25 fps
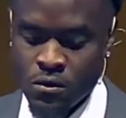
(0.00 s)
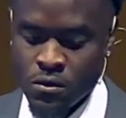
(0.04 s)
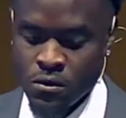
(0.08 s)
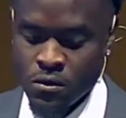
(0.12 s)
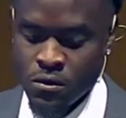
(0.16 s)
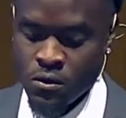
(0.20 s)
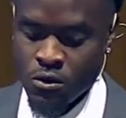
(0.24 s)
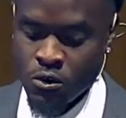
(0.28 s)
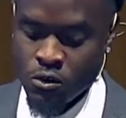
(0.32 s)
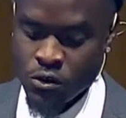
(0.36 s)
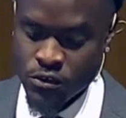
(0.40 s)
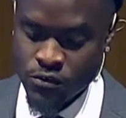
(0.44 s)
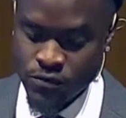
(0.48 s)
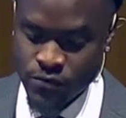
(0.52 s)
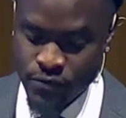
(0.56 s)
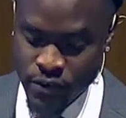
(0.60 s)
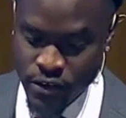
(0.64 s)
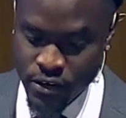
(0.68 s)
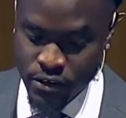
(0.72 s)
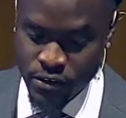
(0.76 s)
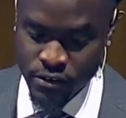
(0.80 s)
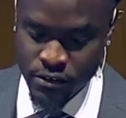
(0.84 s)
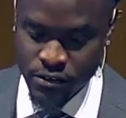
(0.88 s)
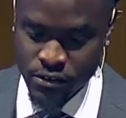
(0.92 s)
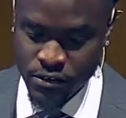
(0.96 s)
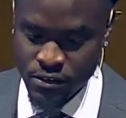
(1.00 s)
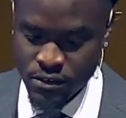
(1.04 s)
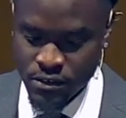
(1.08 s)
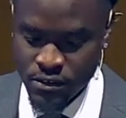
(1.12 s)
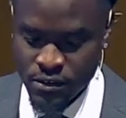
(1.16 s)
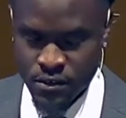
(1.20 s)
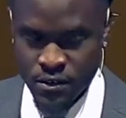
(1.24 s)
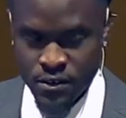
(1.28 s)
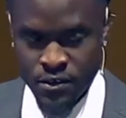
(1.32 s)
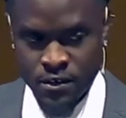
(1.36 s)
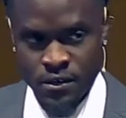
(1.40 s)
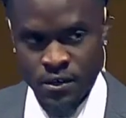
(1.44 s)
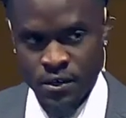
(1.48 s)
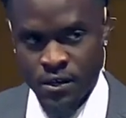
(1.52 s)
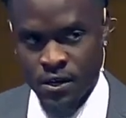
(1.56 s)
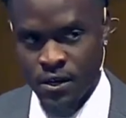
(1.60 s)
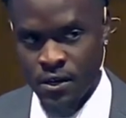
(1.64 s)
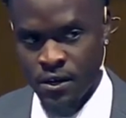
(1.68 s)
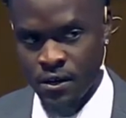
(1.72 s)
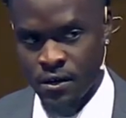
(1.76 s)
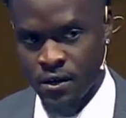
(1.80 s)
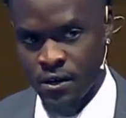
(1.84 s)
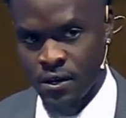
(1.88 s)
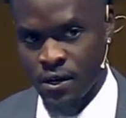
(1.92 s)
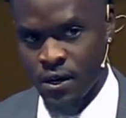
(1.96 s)
Notice first,
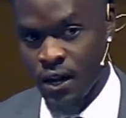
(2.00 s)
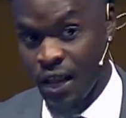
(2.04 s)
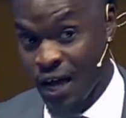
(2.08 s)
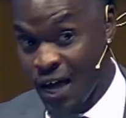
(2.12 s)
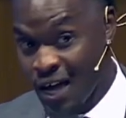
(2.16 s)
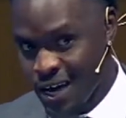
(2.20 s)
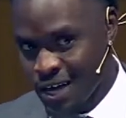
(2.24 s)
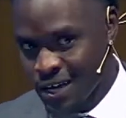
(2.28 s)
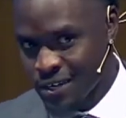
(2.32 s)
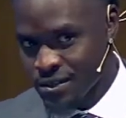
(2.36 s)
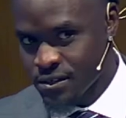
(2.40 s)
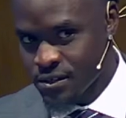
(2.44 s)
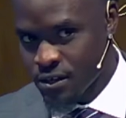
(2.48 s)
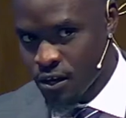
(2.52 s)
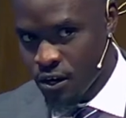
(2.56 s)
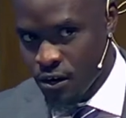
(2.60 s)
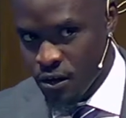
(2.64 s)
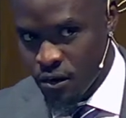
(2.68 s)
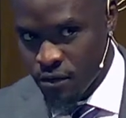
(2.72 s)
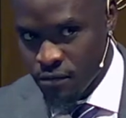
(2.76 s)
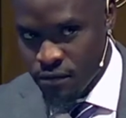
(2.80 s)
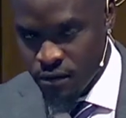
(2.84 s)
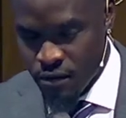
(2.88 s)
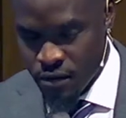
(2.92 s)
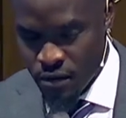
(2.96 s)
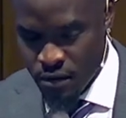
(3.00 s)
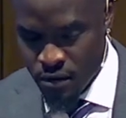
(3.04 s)
lies of